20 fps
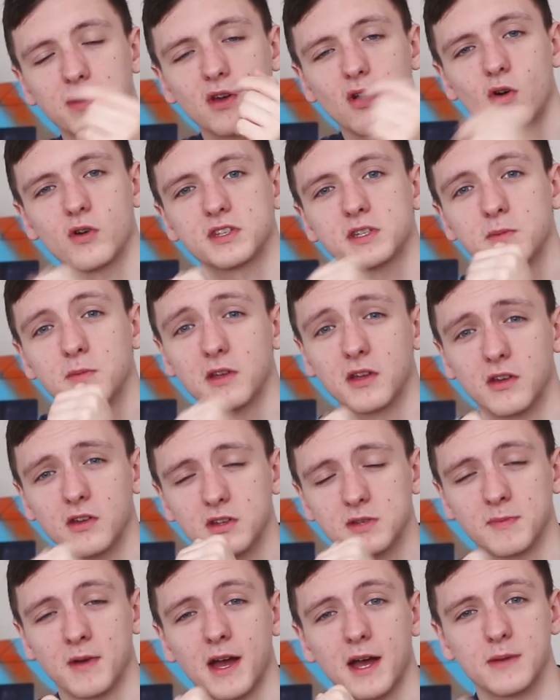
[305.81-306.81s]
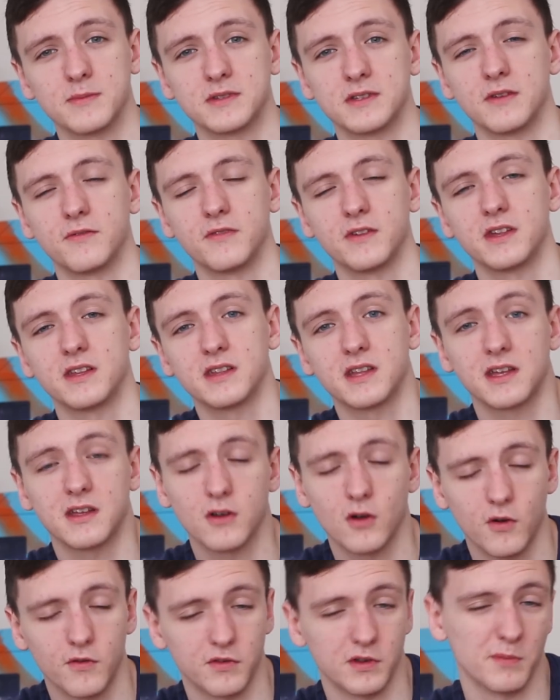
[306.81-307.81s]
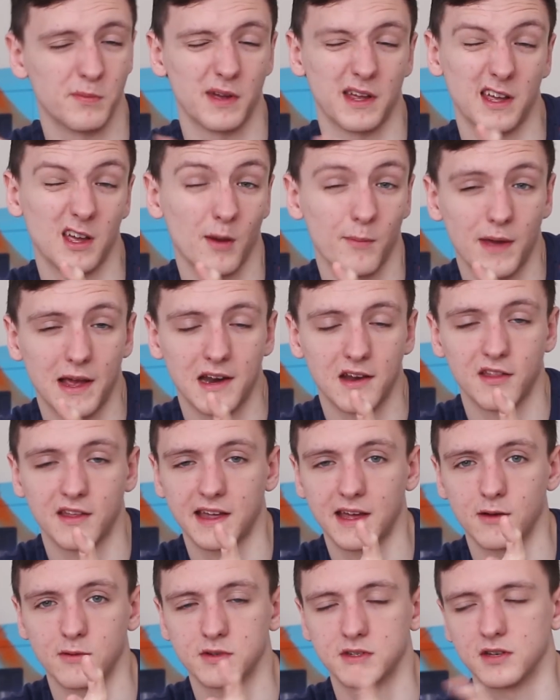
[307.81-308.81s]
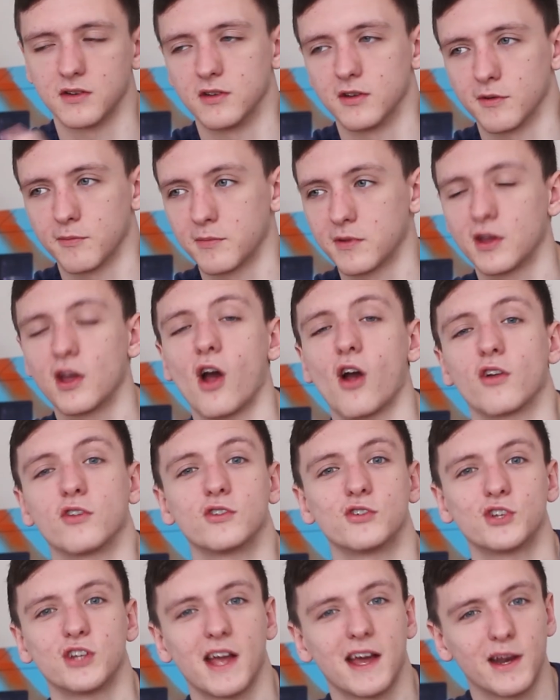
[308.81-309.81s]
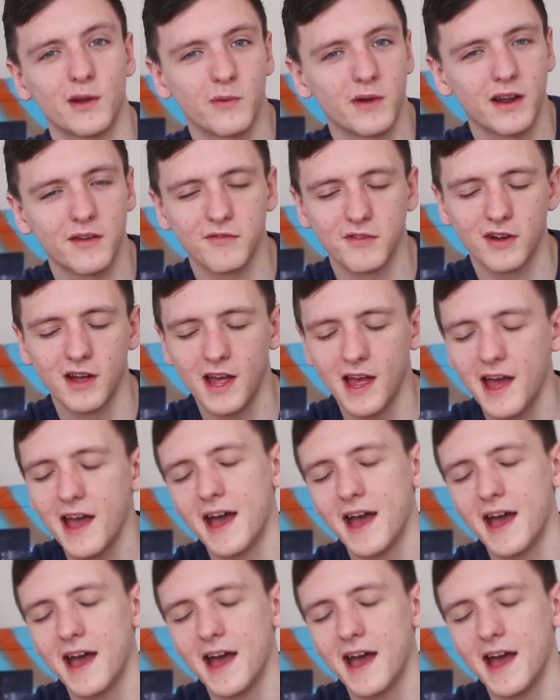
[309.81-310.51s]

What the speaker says: it'd be awesome if you use my Amazon affiliate link, or if you're picking up anything else, you know, your garden shed or whatever,